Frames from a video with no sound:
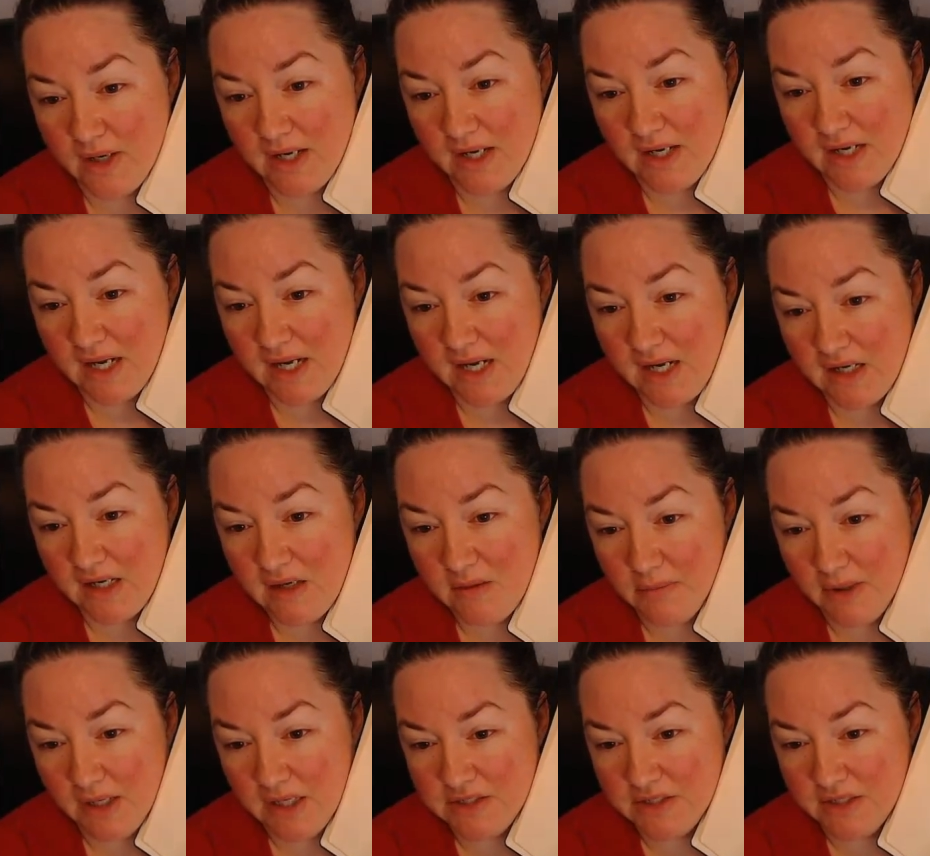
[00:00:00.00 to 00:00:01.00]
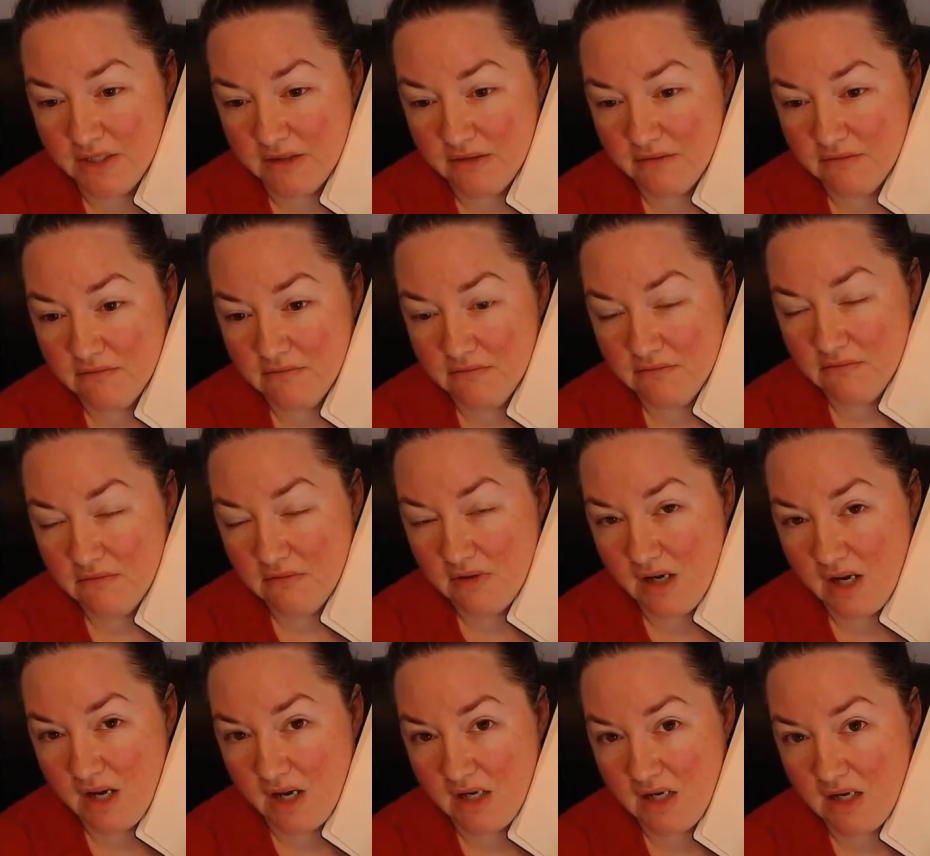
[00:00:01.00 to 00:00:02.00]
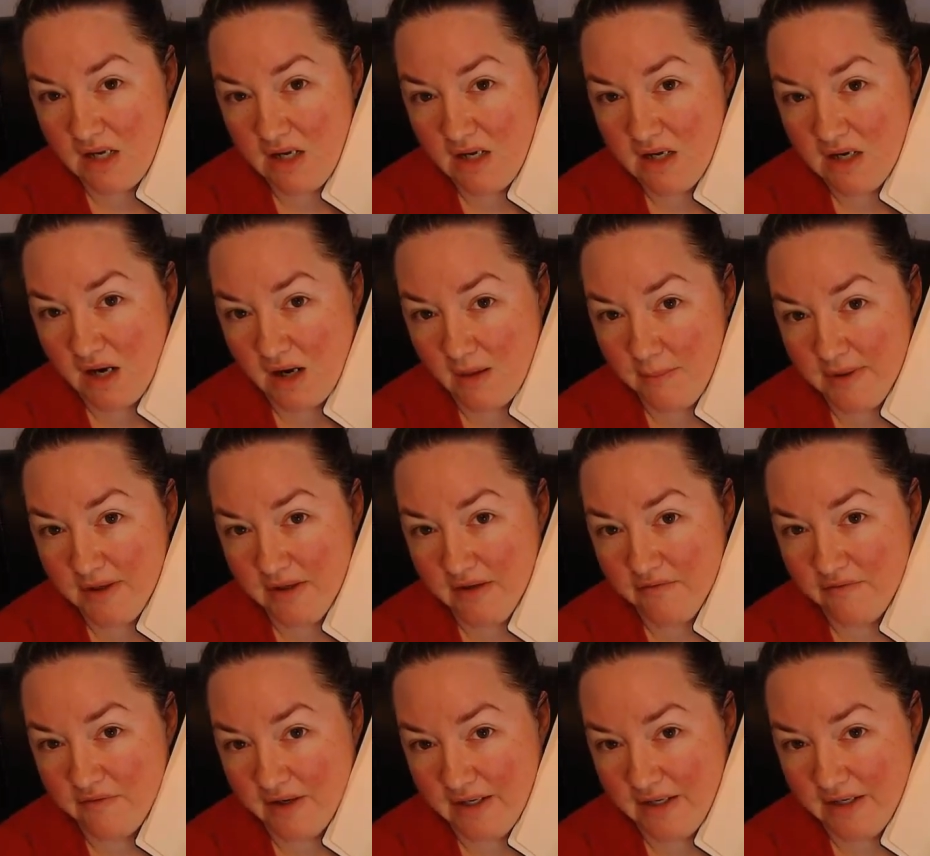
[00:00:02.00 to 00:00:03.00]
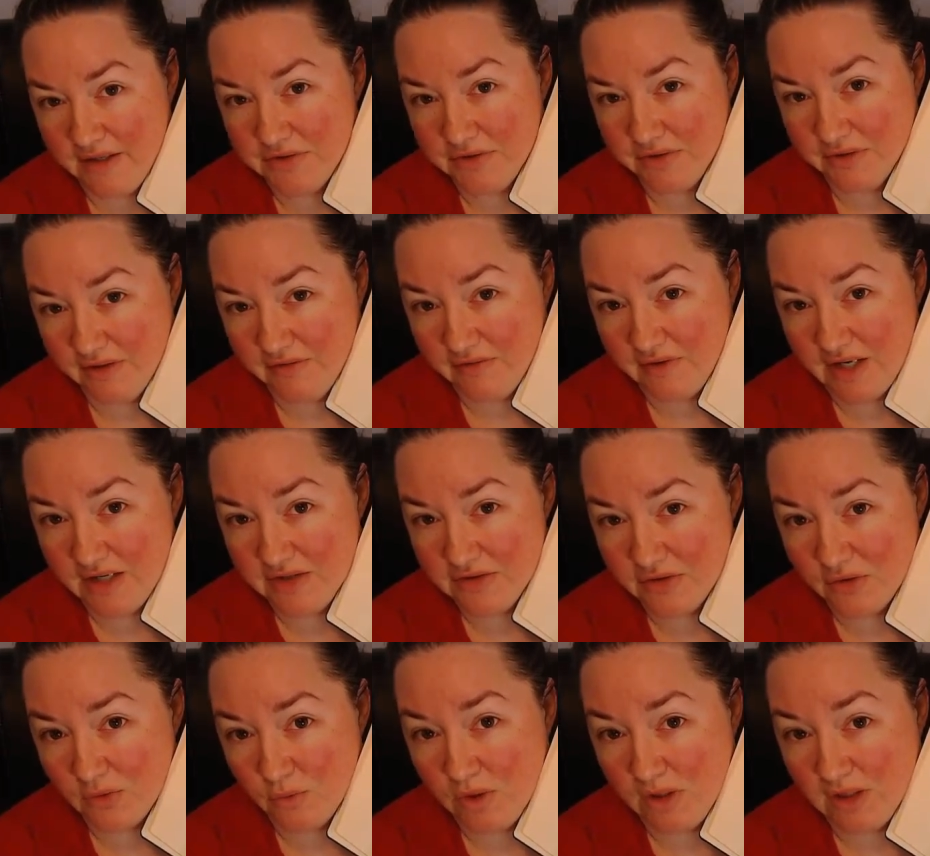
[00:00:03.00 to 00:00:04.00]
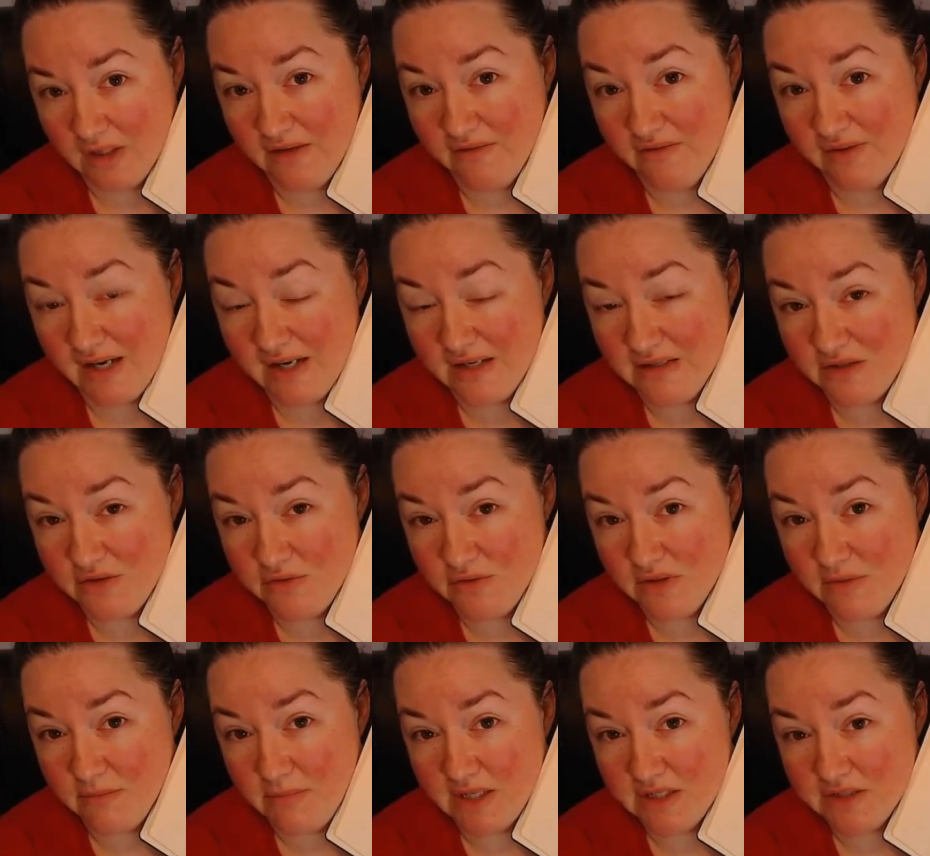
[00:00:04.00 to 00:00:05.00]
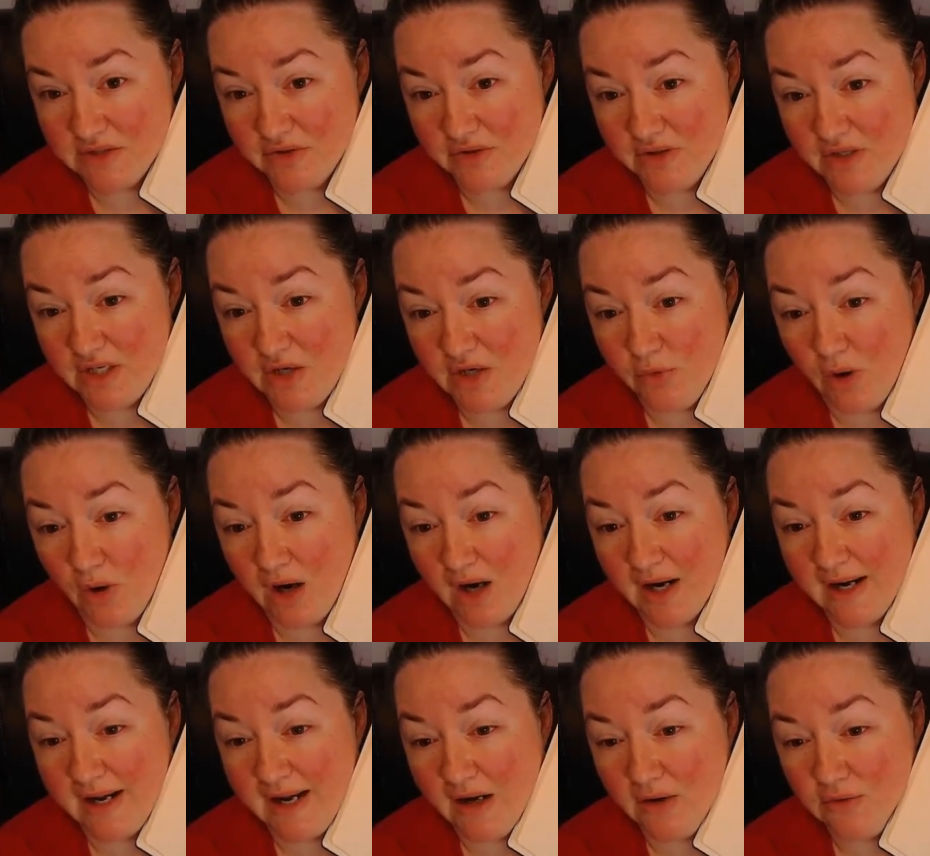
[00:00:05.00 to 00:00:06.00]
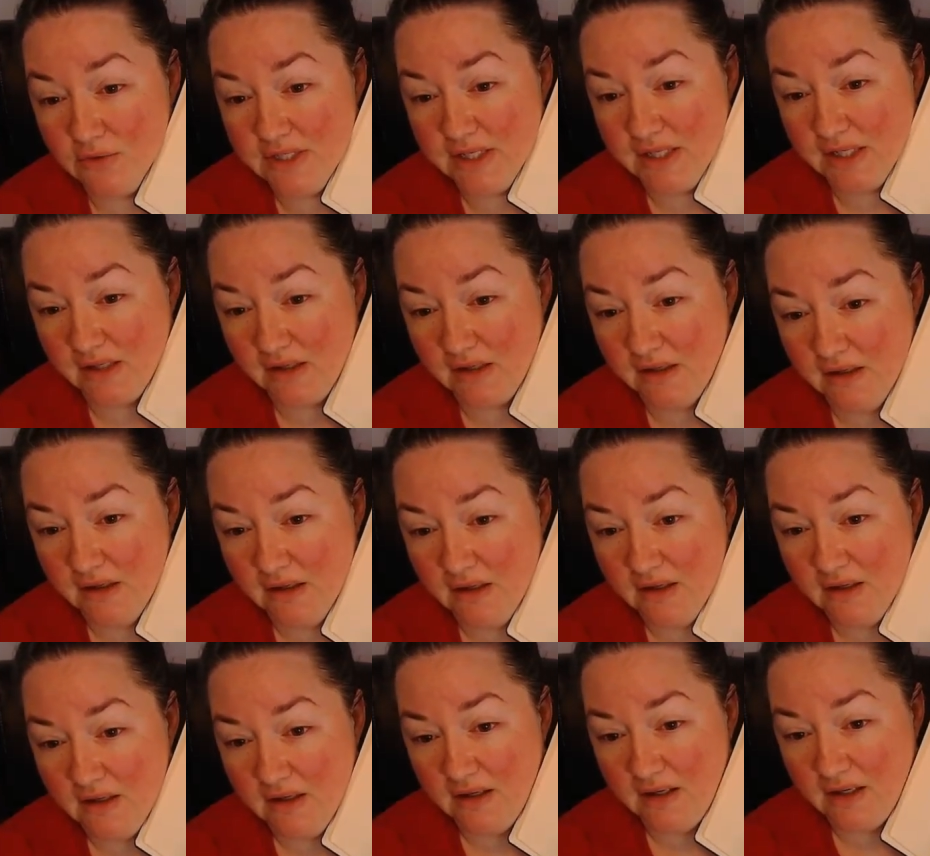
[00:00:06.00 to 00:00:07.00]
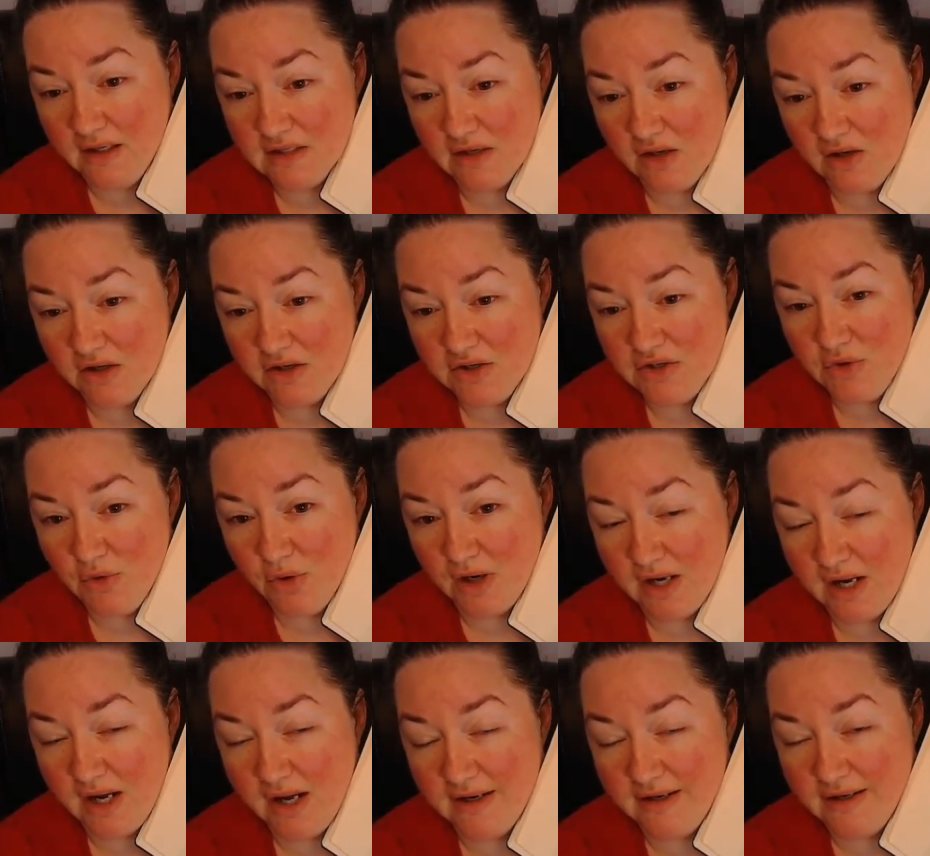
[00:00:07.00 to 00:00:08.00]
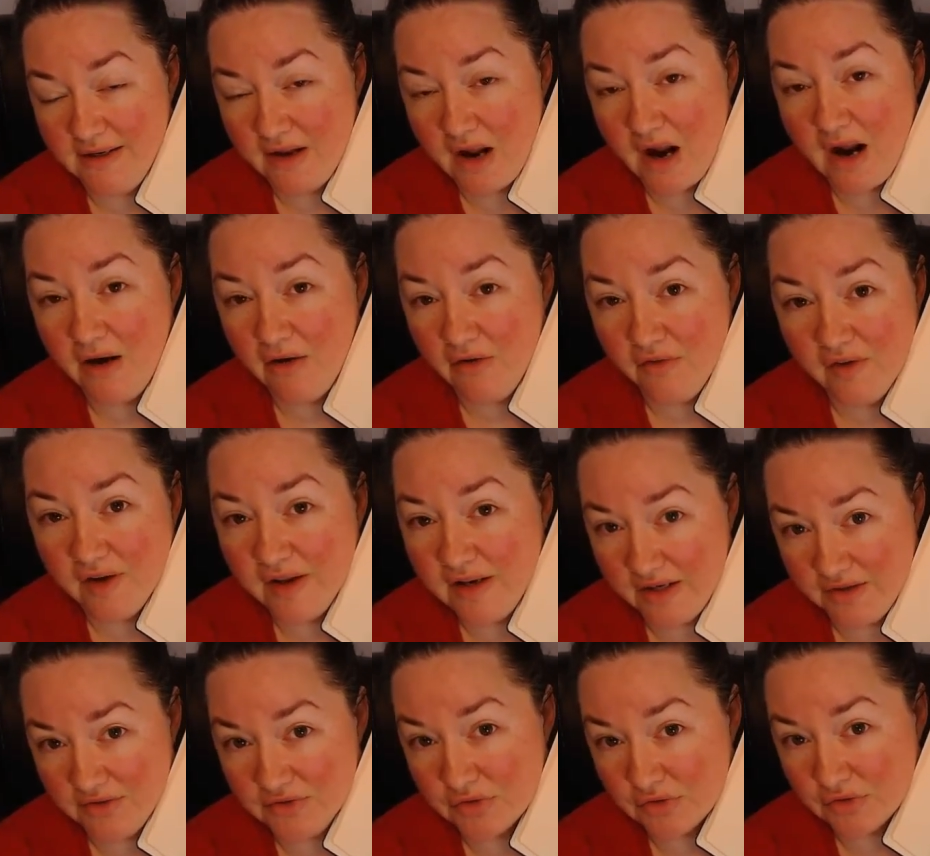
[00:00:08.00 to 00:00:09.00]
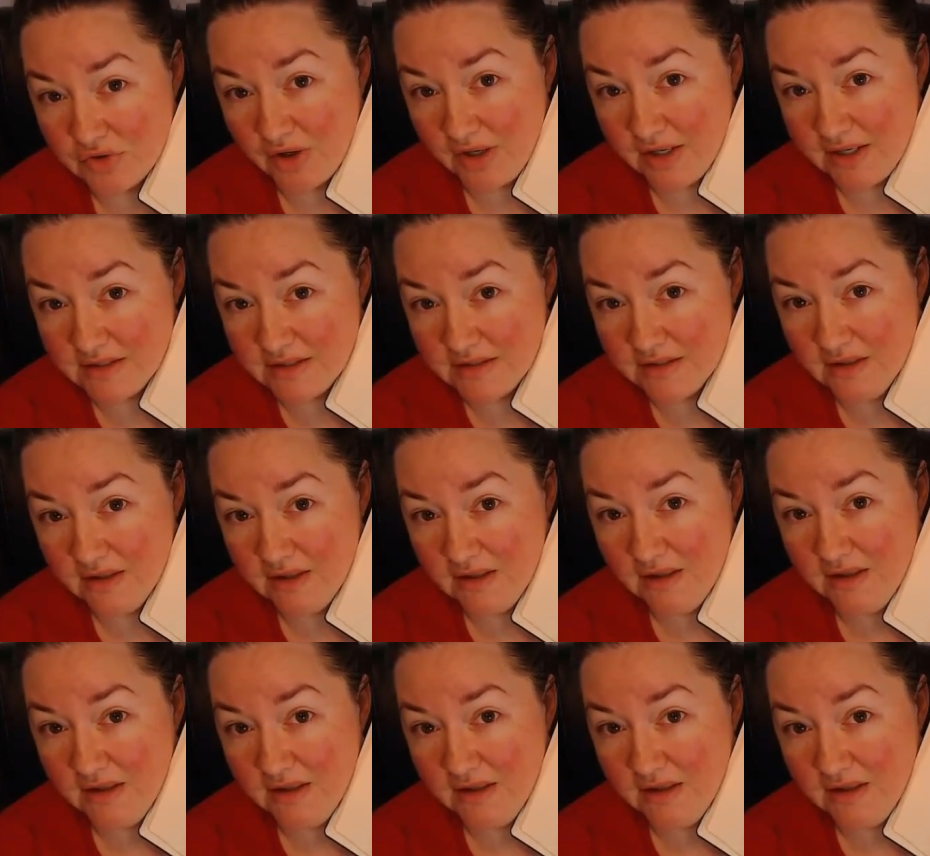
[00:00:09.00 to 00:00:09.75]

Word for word: in any budget, any competent financial advisor will advise you to make sure that you are accounting as long as you are not in dire financial straits.